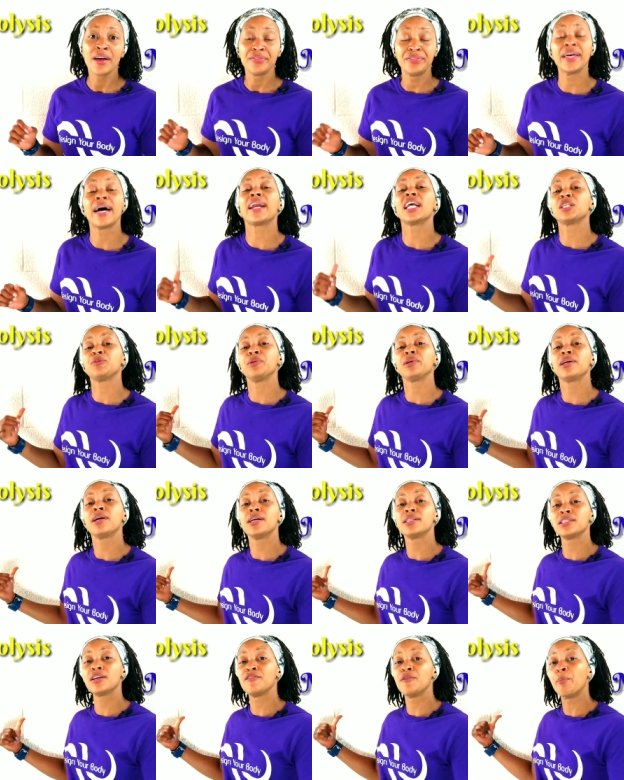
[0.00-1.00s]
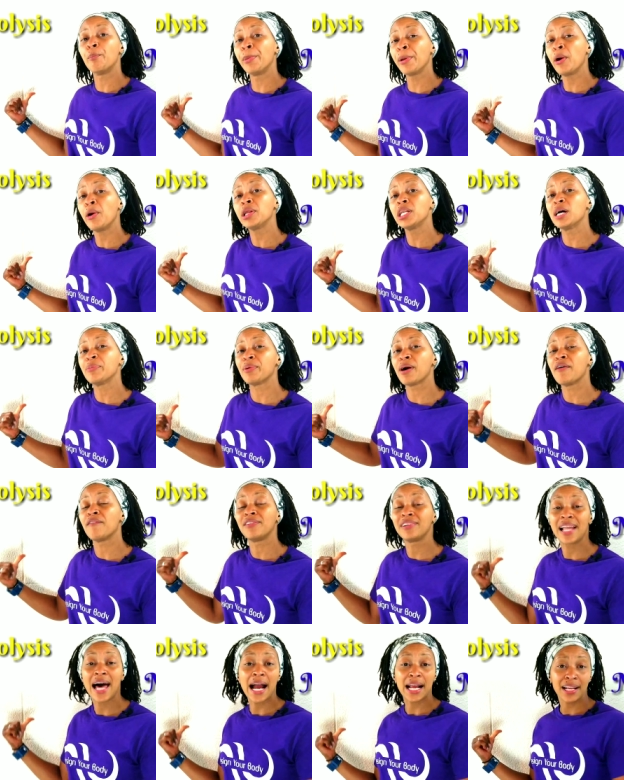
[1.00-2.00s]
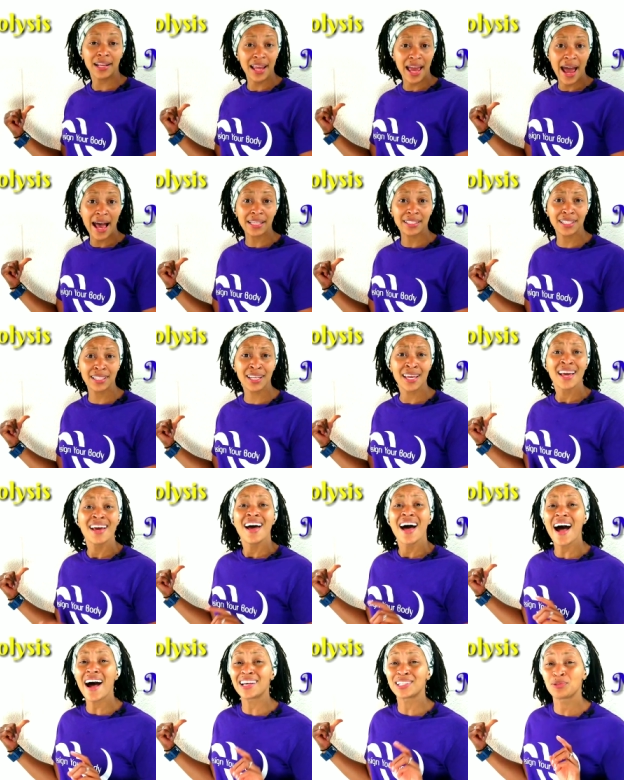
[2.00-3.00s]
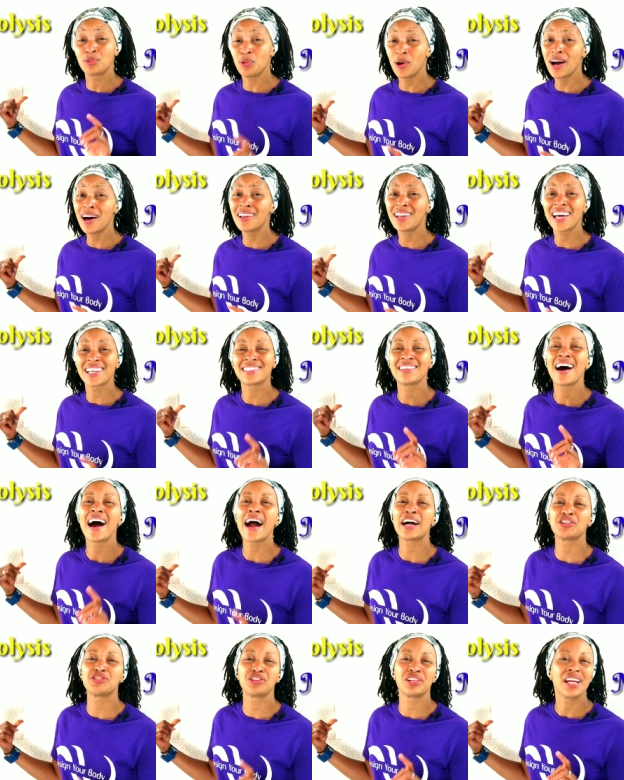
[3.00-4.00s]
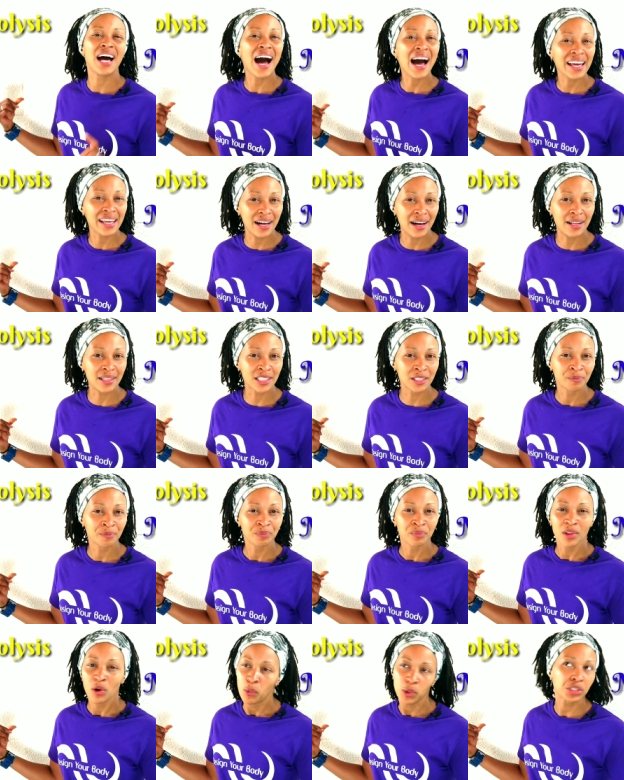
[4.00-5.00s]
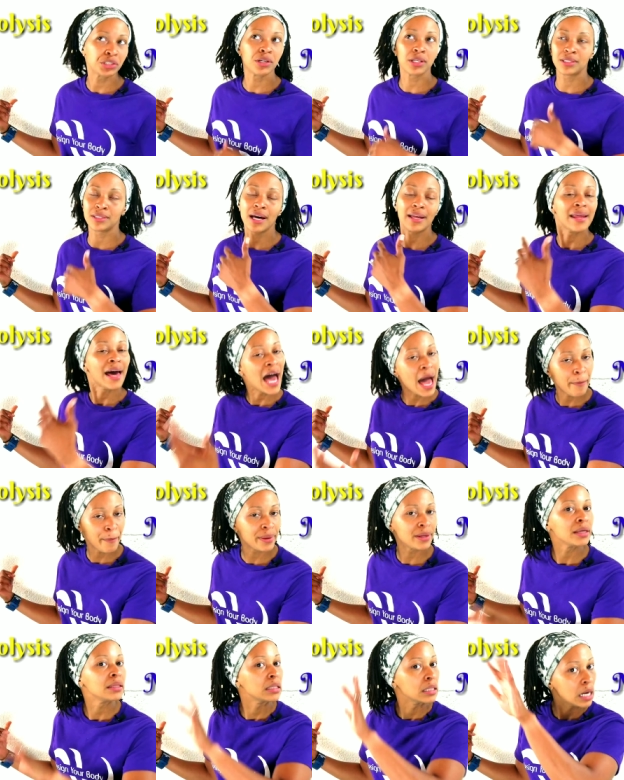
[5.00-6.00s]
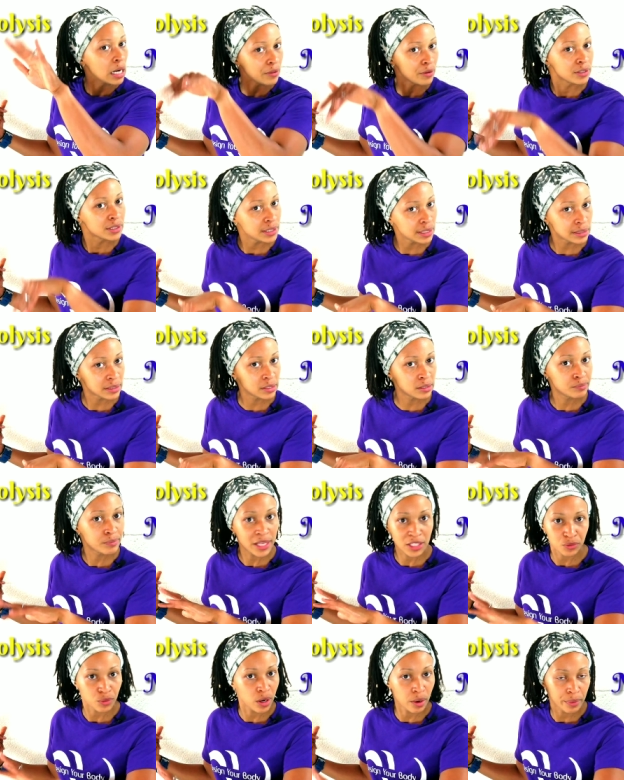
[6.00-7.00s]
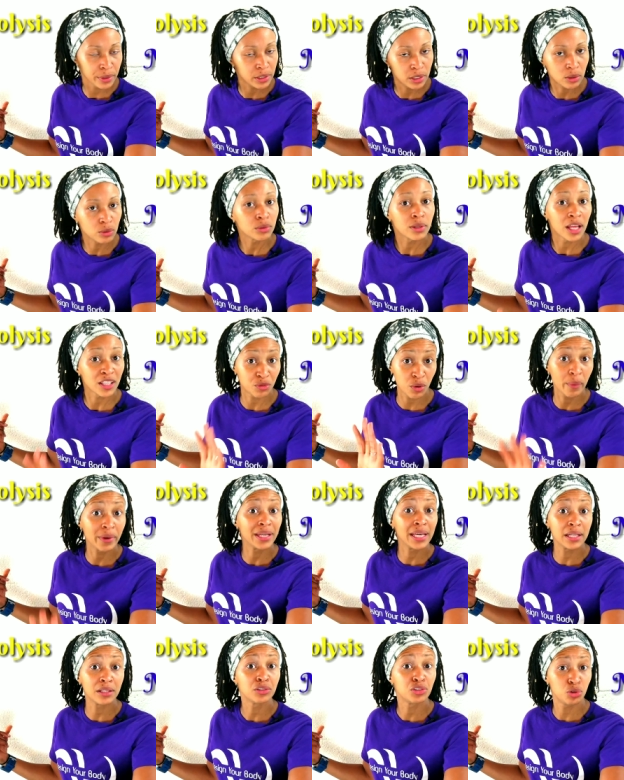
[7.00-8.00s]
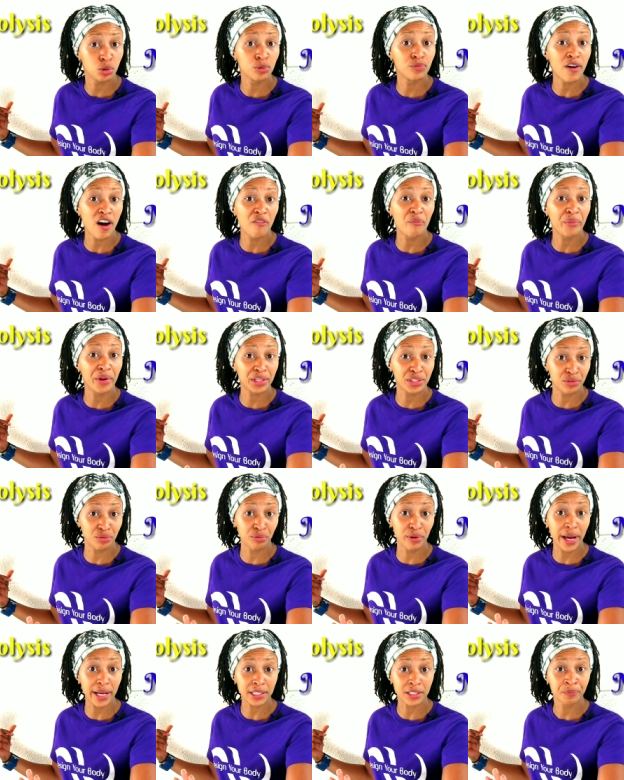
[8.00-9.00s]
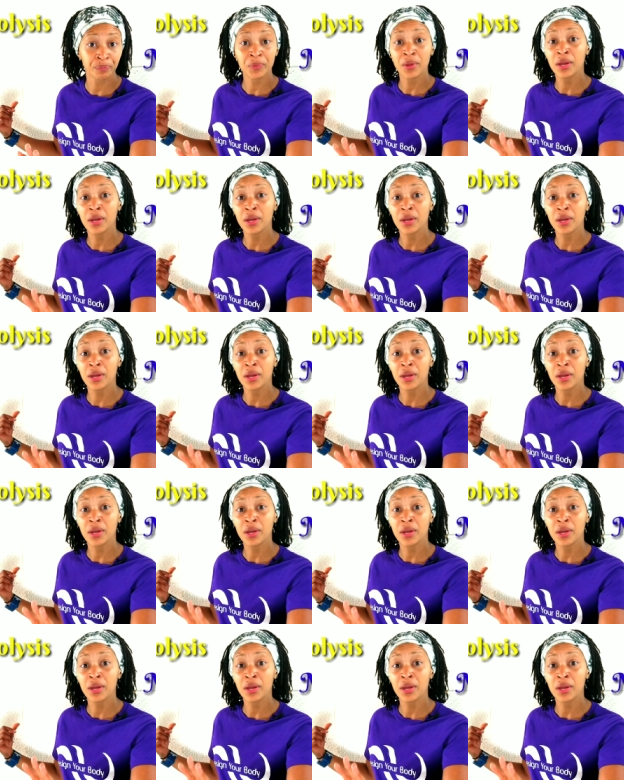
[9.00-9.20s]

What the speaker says: that is because of a buildup of lactic acid as well as hydrogen ions, which does not happen in the other system. That's why we need 2 to 5 minutes of rest.